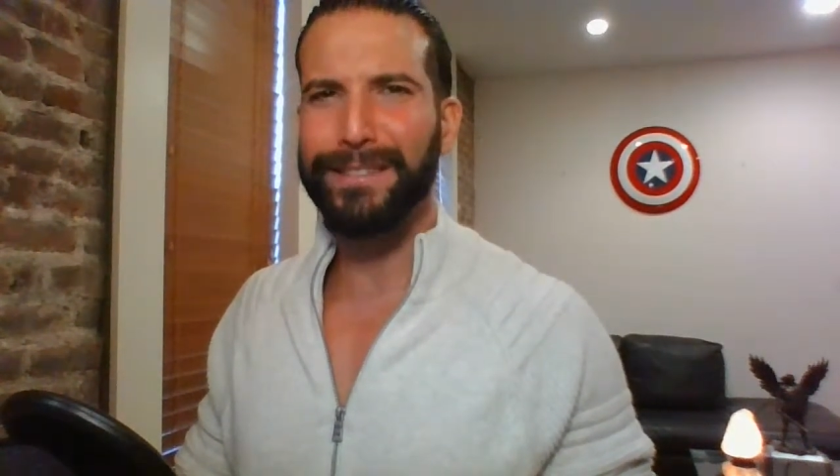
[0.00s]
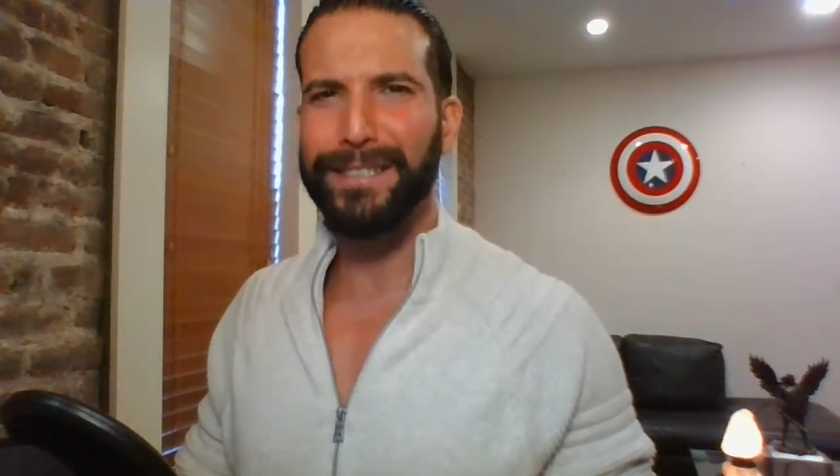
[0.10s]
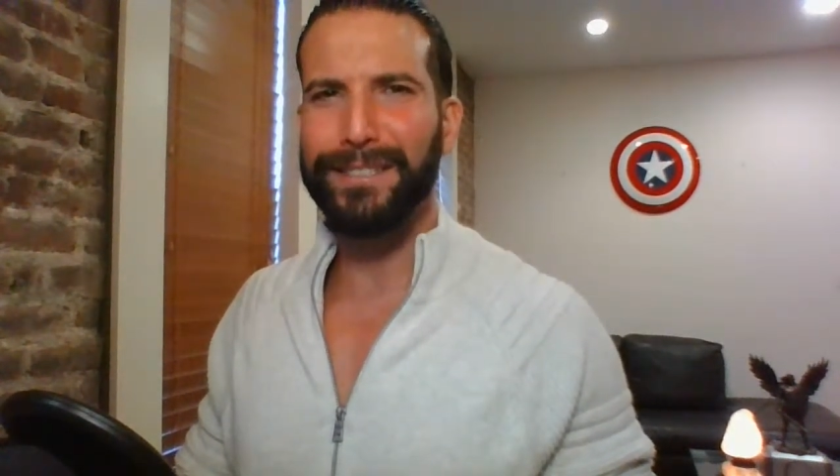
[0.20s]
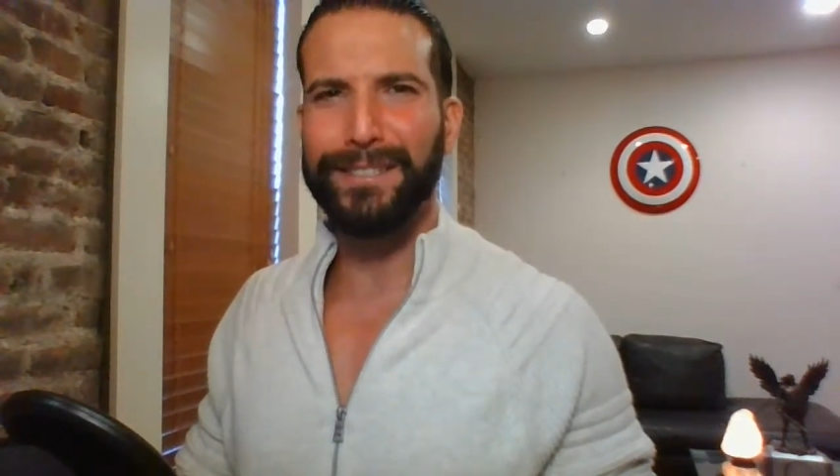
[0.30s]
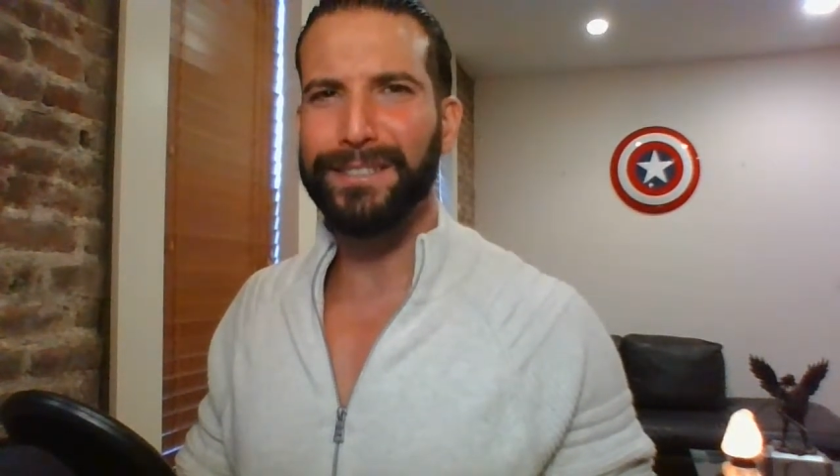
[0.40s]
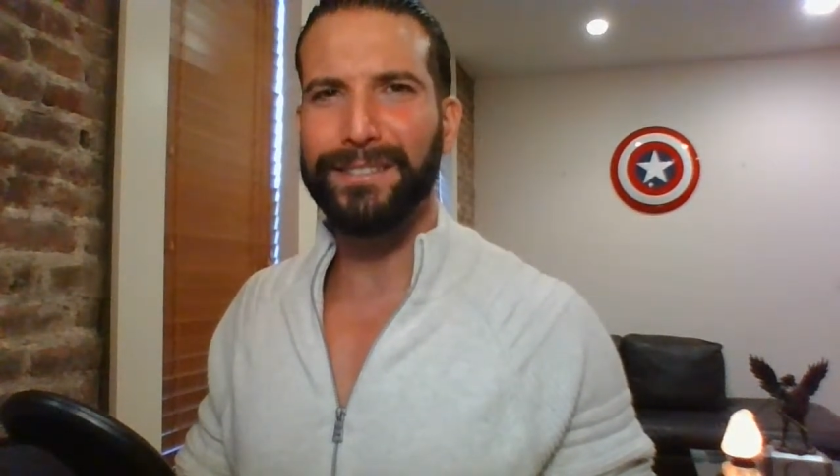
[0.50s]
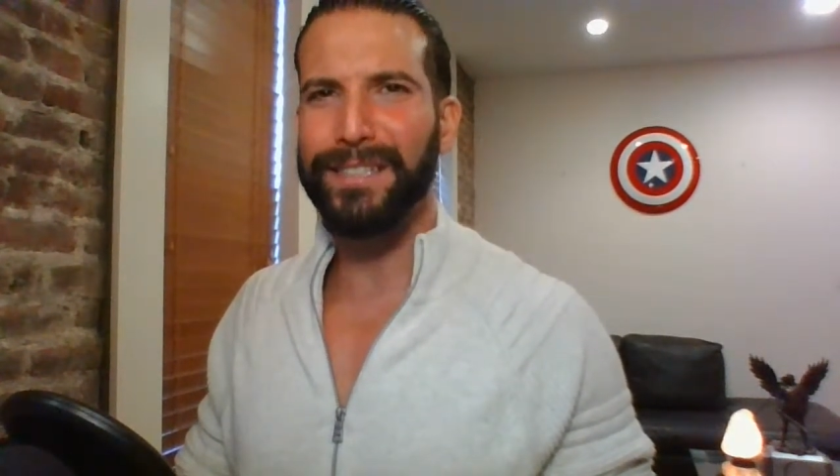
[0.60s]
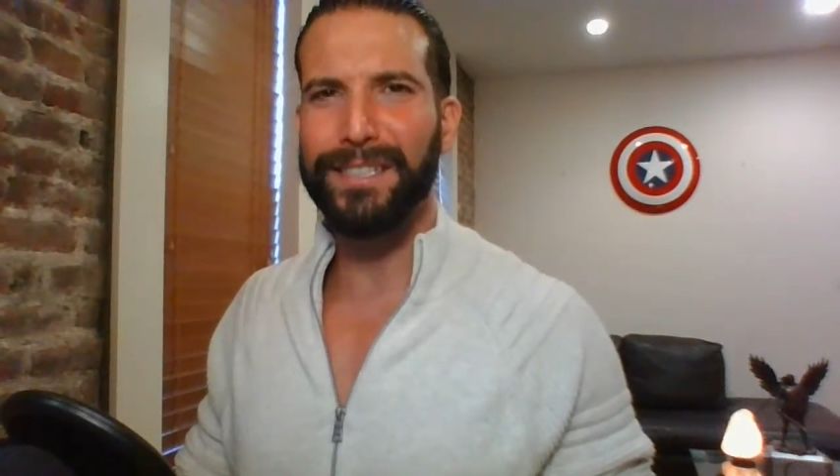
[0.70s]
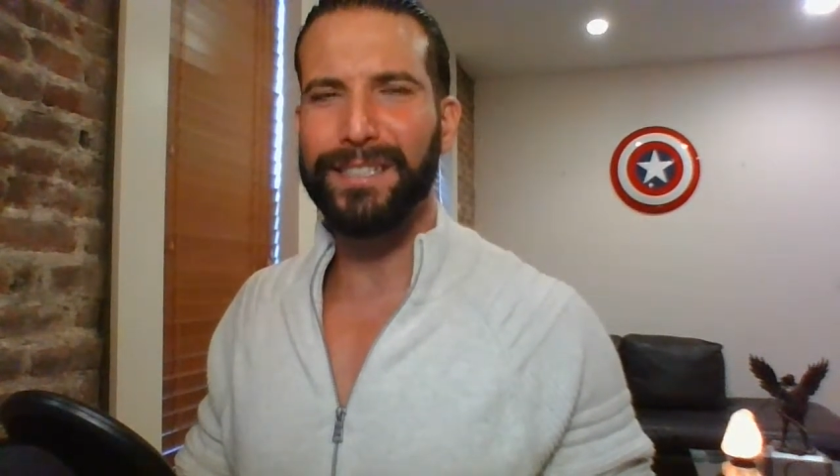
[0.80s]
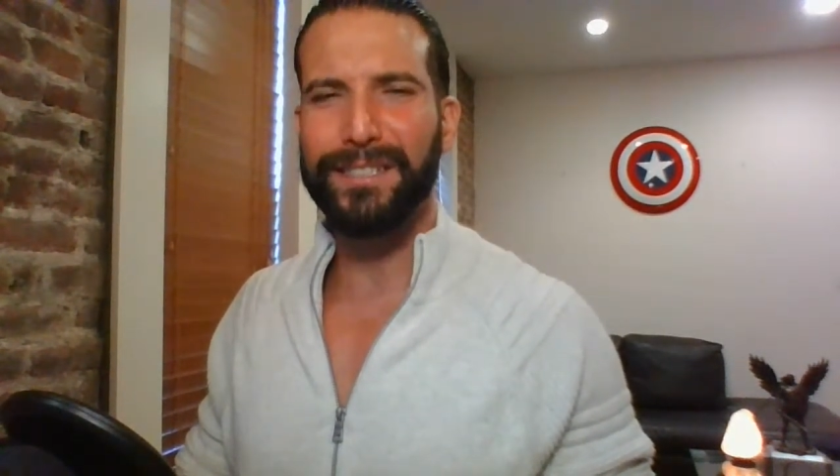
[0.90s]
this,
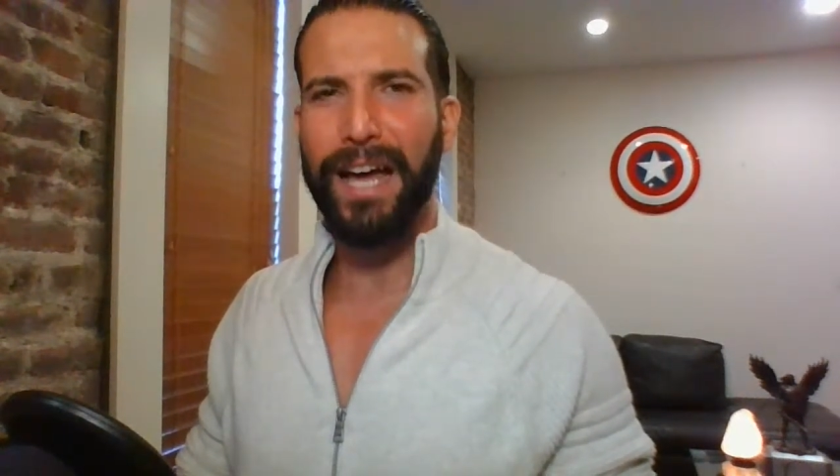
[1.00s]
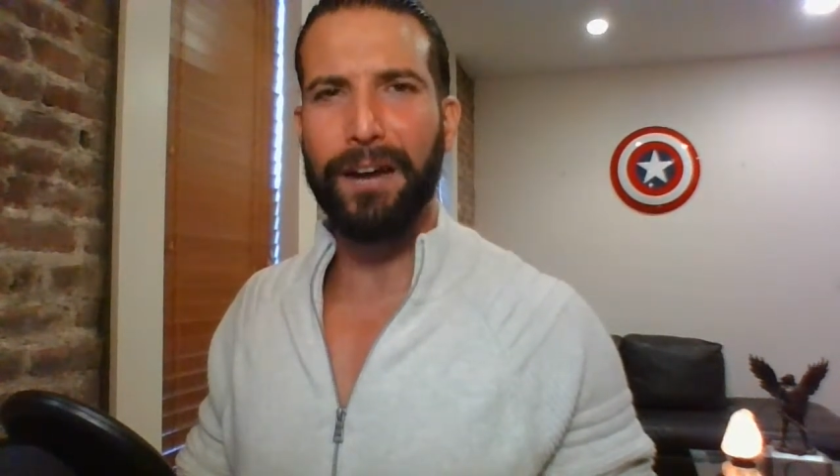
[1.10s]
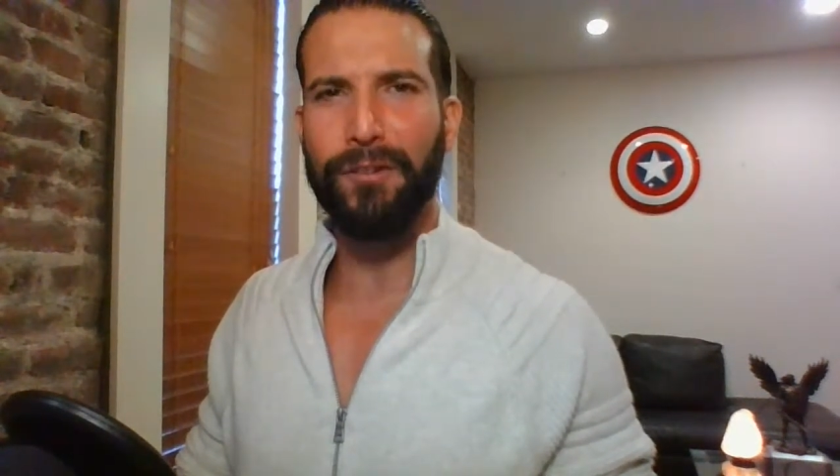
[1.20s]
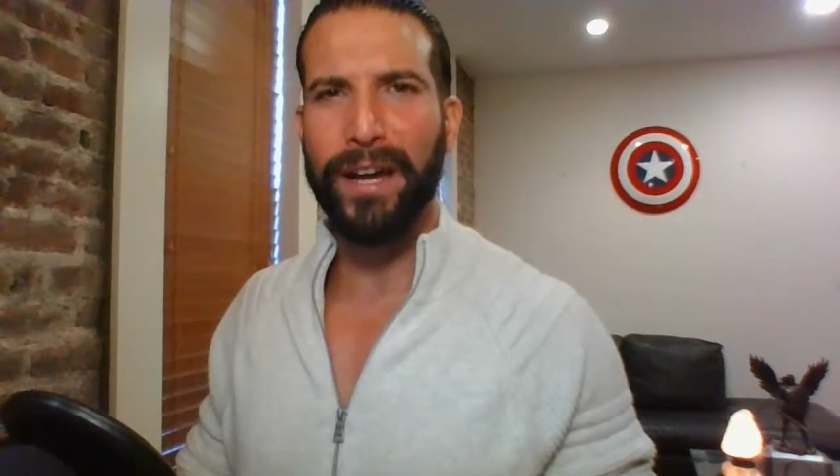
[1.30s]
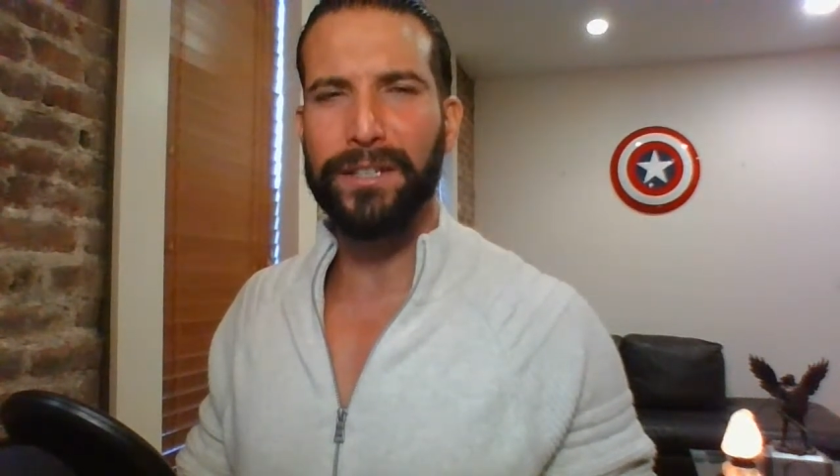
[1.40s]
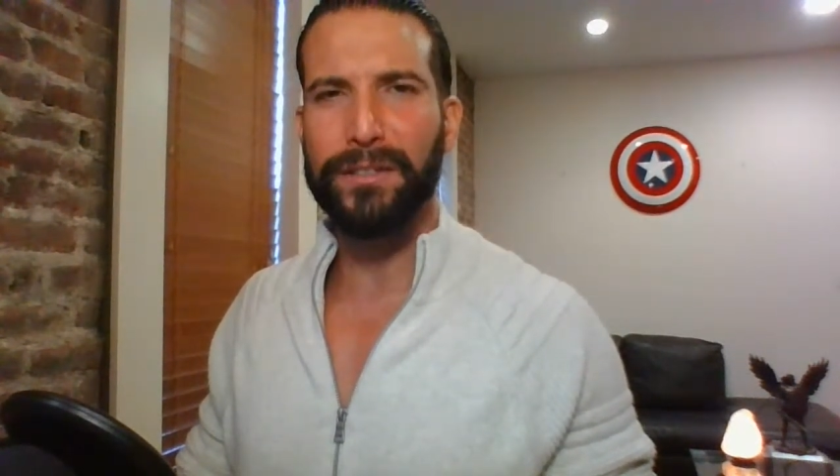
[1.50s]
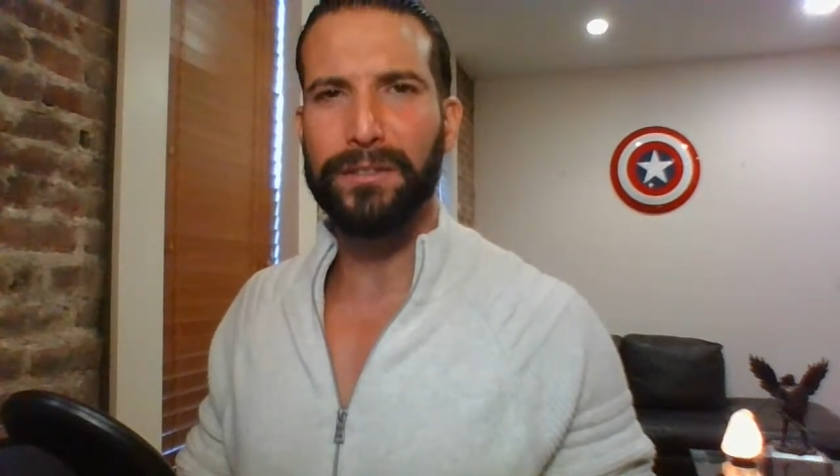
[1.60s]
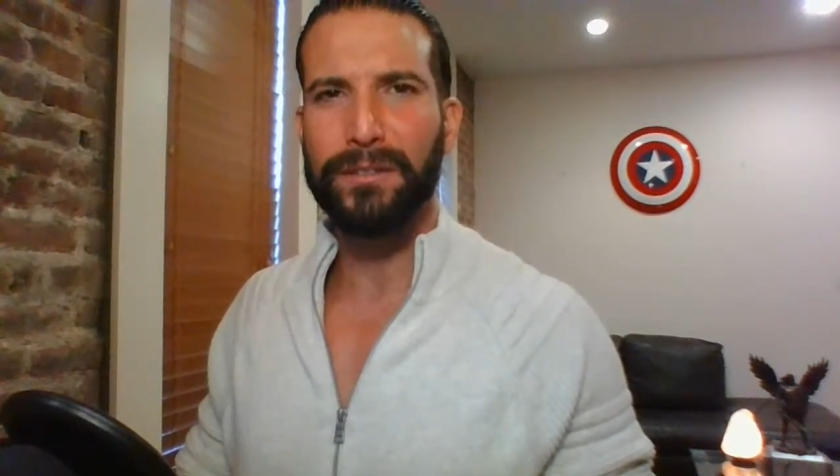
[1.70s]
this is not right.